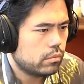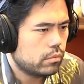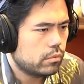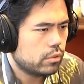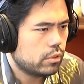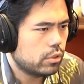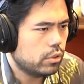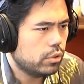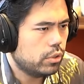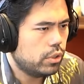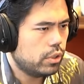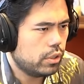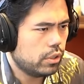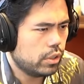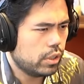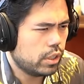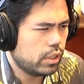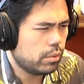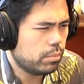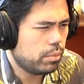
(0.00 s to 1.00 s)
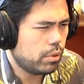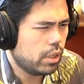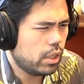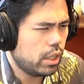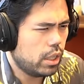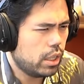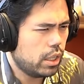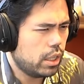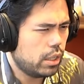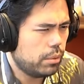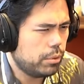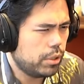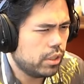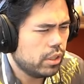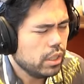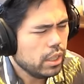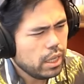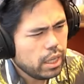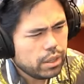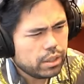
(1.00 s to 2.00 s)
Go here to hit the pawn. I mean,
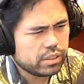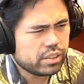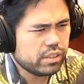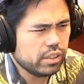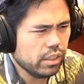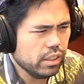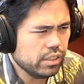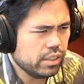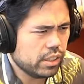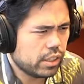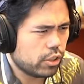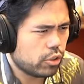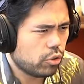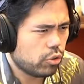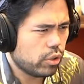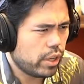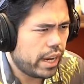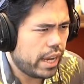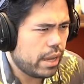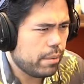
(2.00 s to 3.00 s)
this still isn't great,